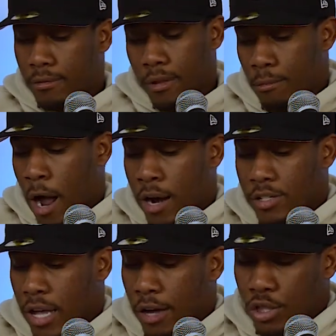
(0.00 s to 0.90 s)

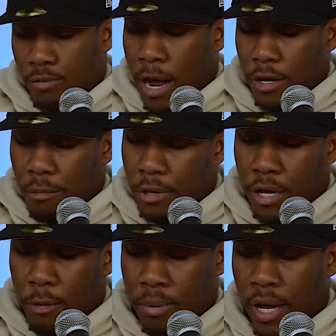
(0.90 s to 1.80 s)
Honestly, I'd just rather him be in
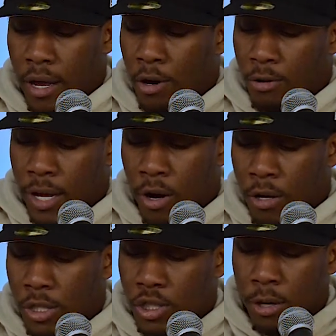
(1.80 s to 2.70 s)
the paint. I don't like all
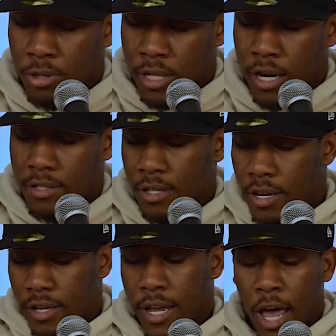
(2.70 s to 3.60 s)
the jump shots.
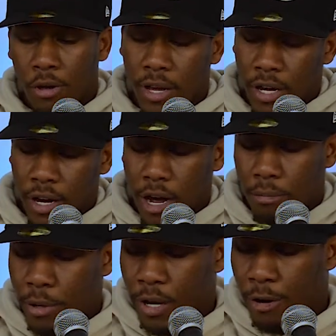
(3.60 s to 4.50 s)
Yeah, you can hit a
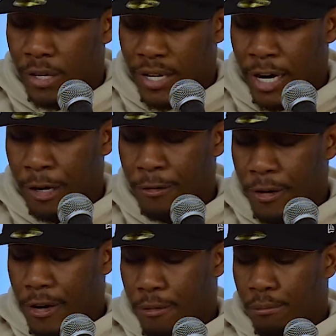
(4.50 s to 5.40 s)
couple here and there,
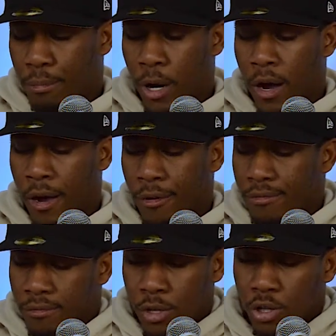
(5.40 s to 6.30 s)
but
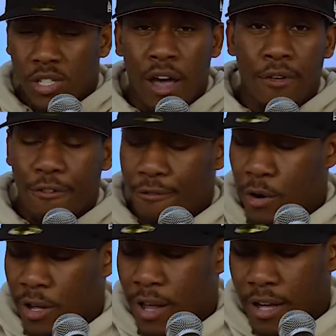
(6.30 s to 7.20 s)
you're 7
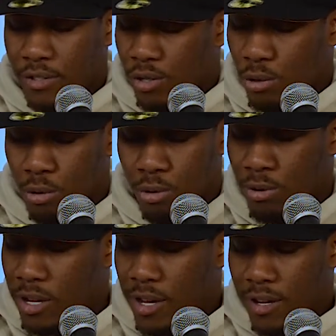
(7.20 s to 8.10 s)
foot, like
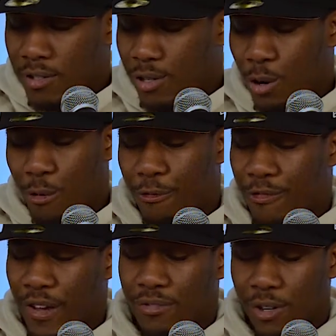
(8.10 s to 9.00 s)

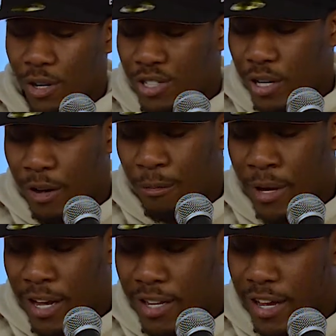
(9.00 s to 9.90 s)
250 or something,
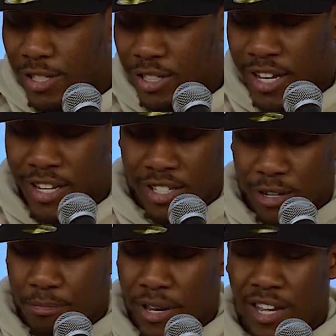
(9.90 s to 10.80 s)
man. Like, just get into the
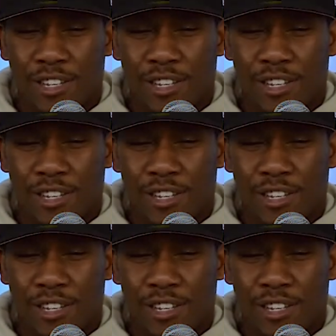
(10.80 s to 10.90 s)
paint.